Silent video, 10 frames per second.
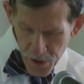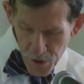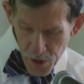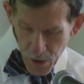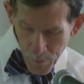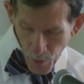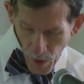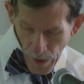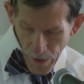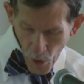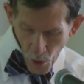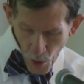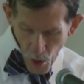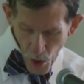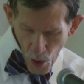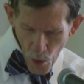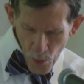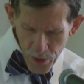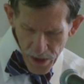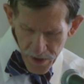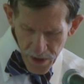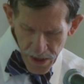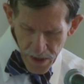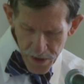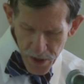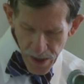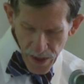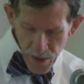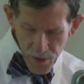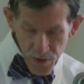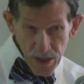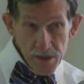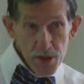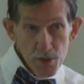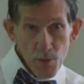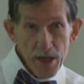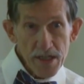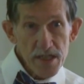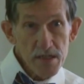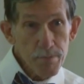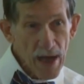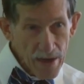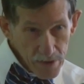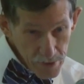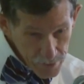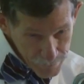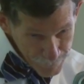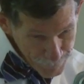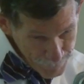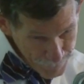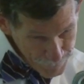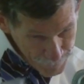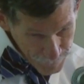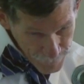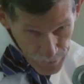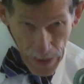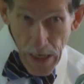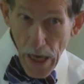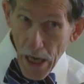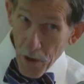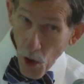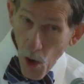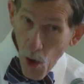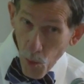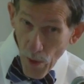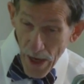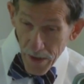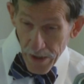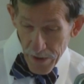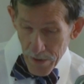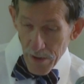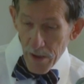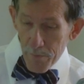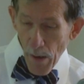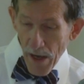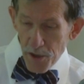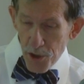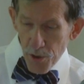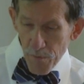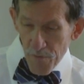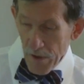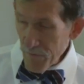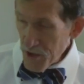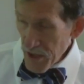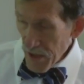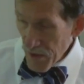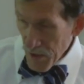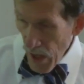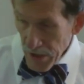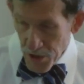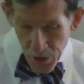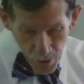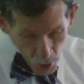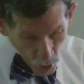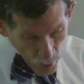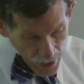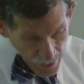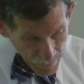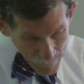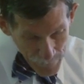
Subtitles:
to supply her own needs in this respect. And already by June 15th, 1908,